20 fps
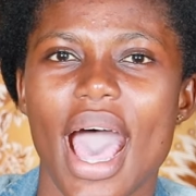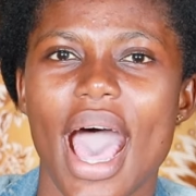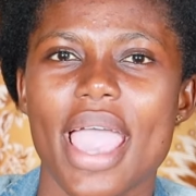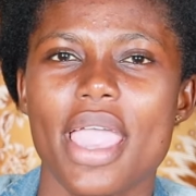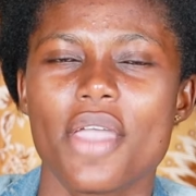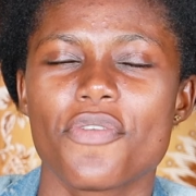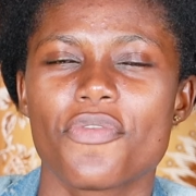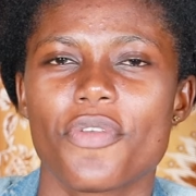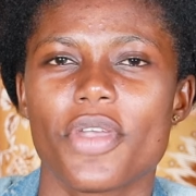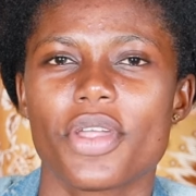
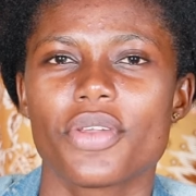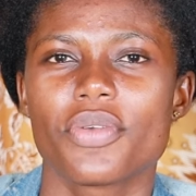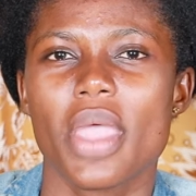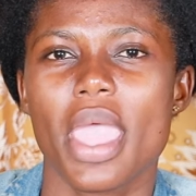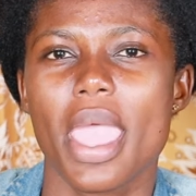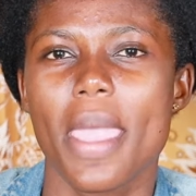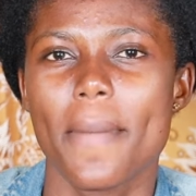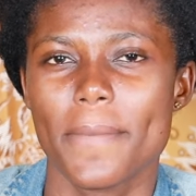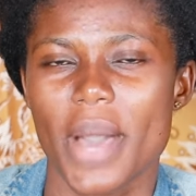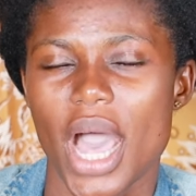I a
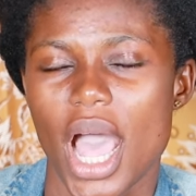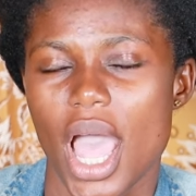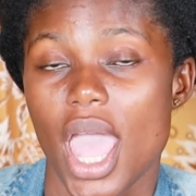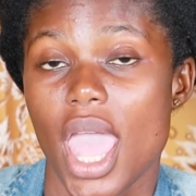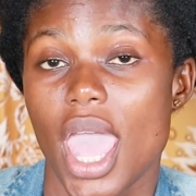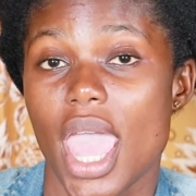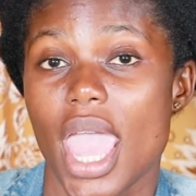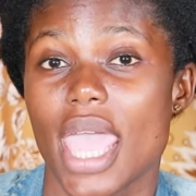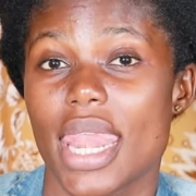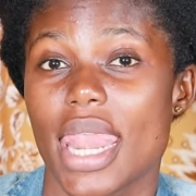friend Emma,
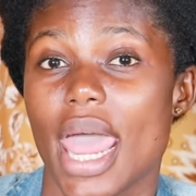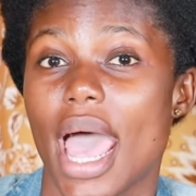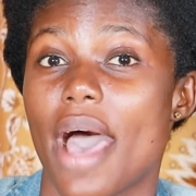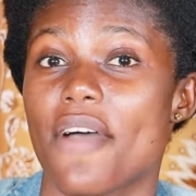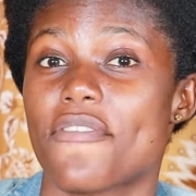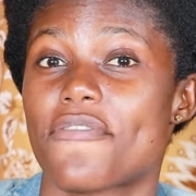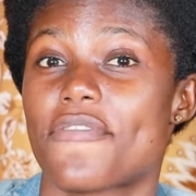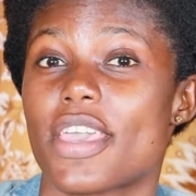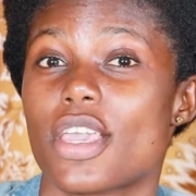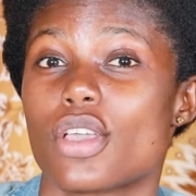and
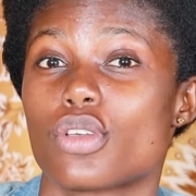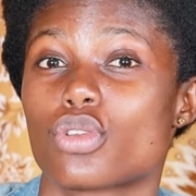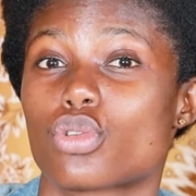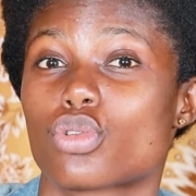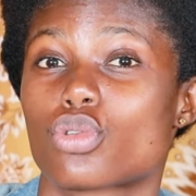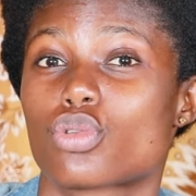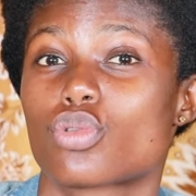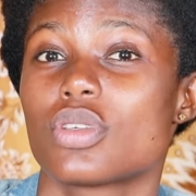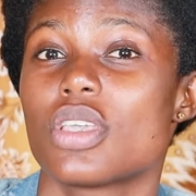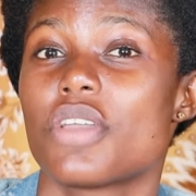I
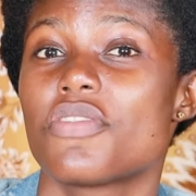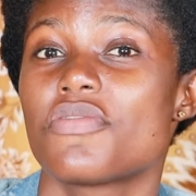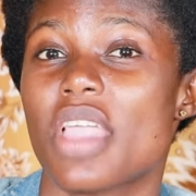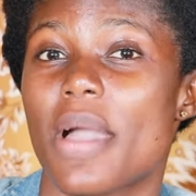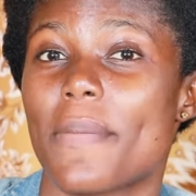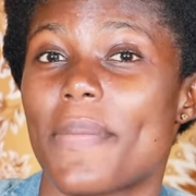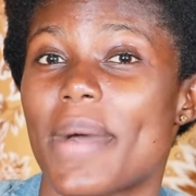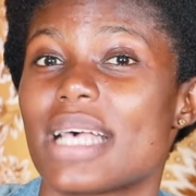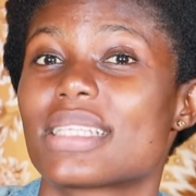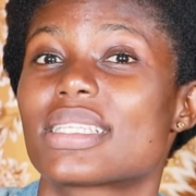so ye
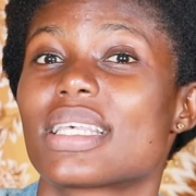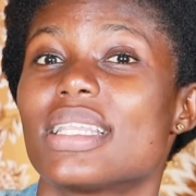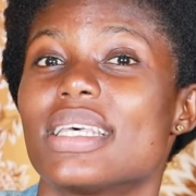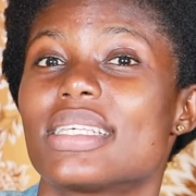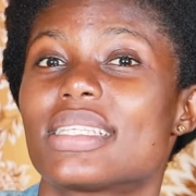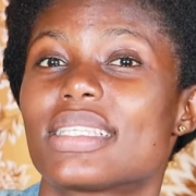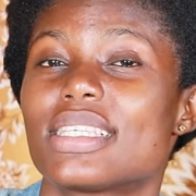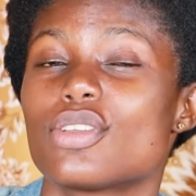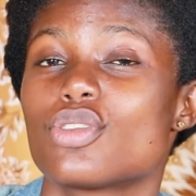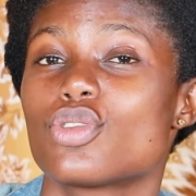new bar
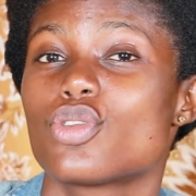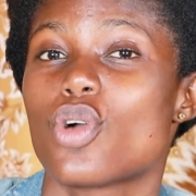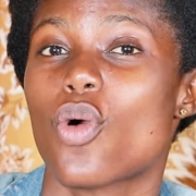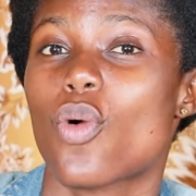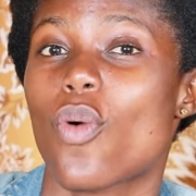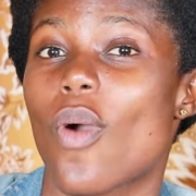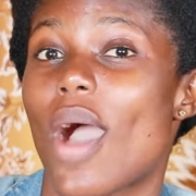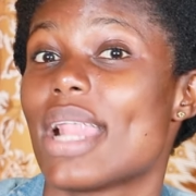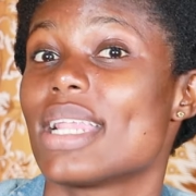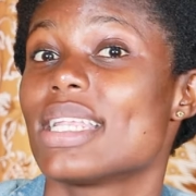Celestine
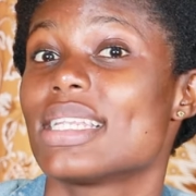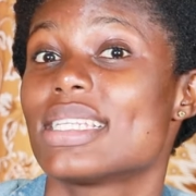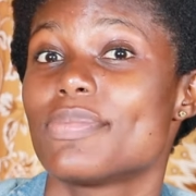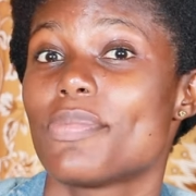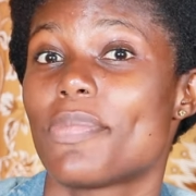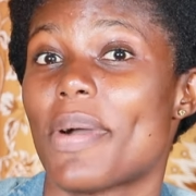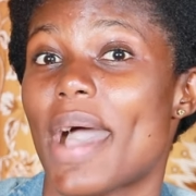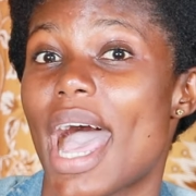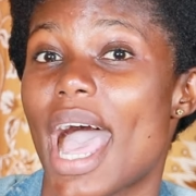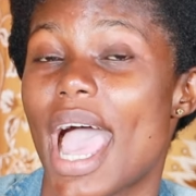Donkor and
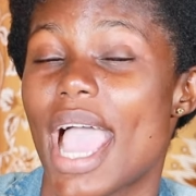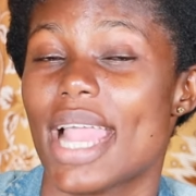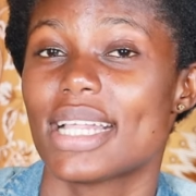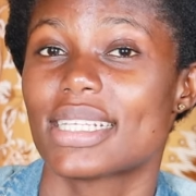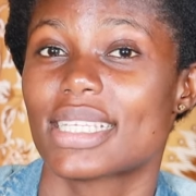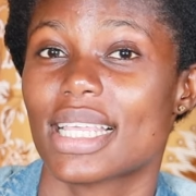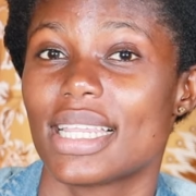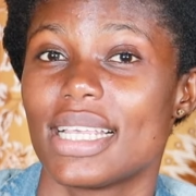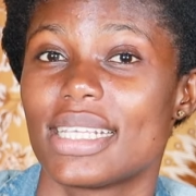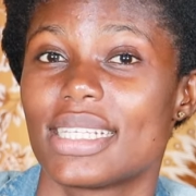Dimpa,
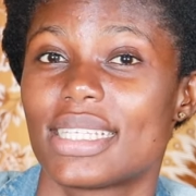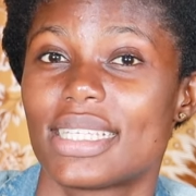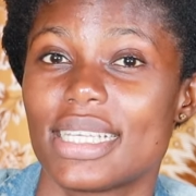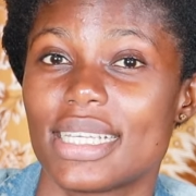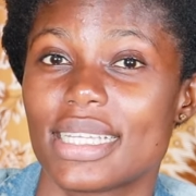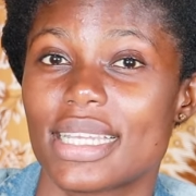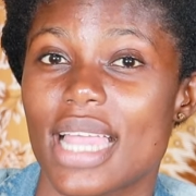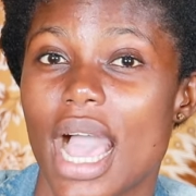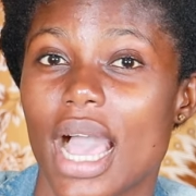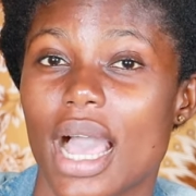Eddie
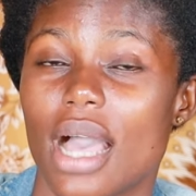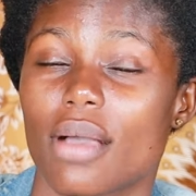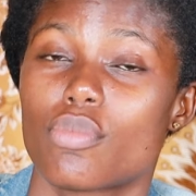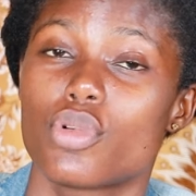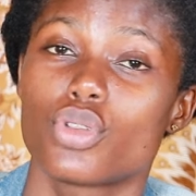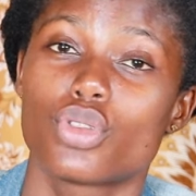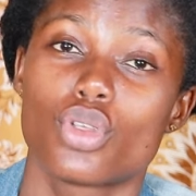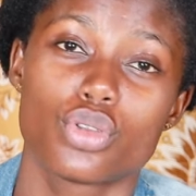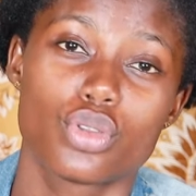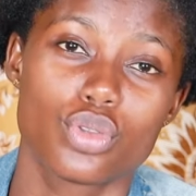Celestine,
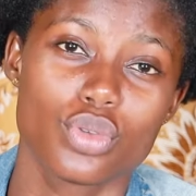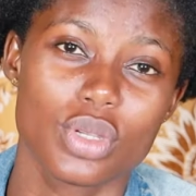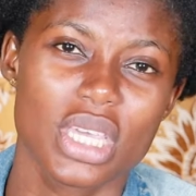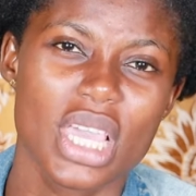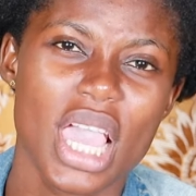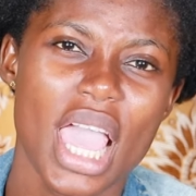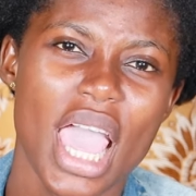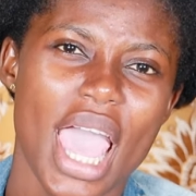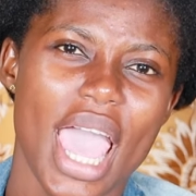Akakpo Dosu,